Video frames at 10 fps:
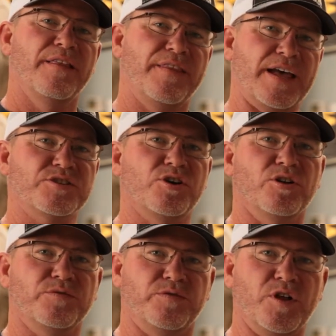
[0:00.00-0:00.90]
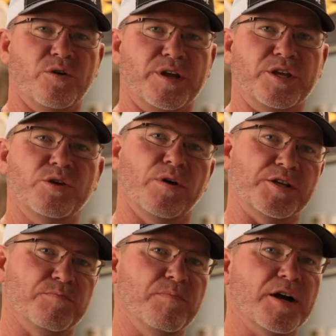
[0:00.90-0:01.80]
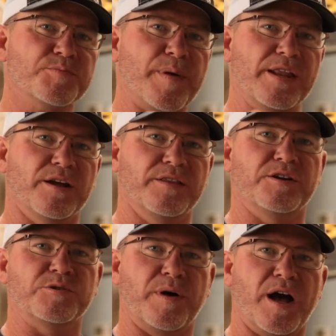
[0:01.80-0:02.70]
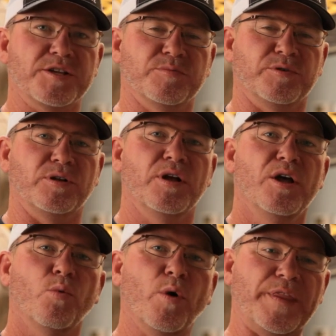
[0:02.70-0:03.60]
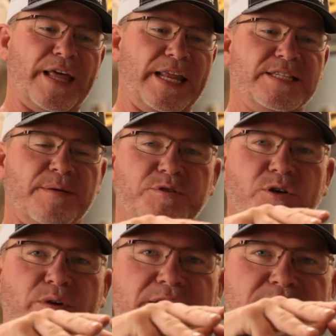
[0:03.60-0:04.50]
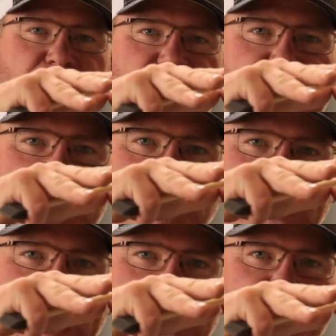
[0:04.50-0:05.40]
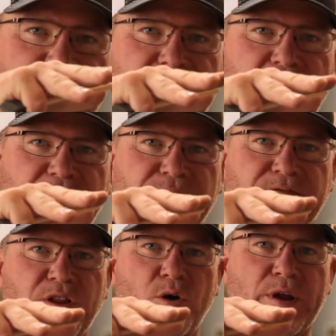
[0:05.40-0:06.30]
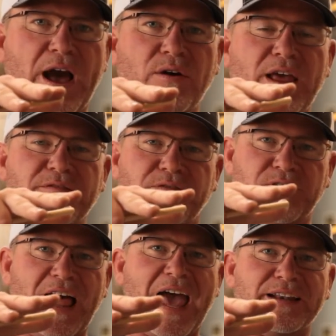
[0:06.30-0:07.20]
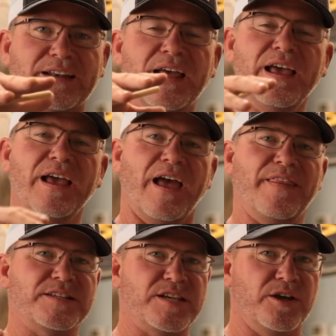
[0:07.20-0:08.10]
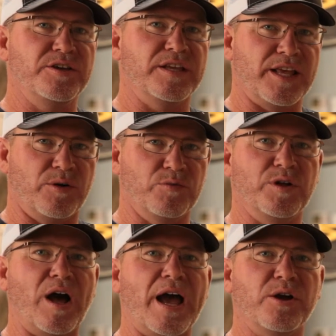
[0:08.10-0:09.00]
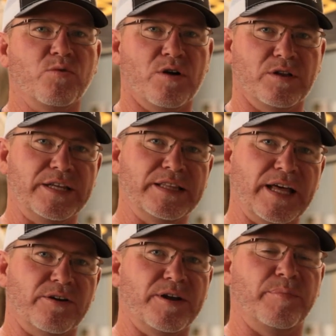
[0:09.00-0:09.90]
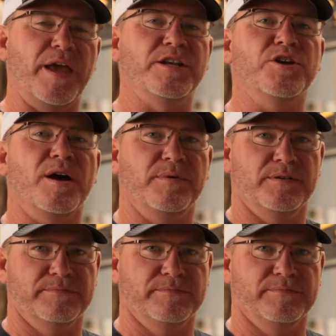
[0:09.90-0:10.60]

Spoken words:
That's called floating. You want as much paint on there as possible. What that ends up doing is the medium will actually kind of float out and flatten, and that's how you get that real high quality lettering paint job.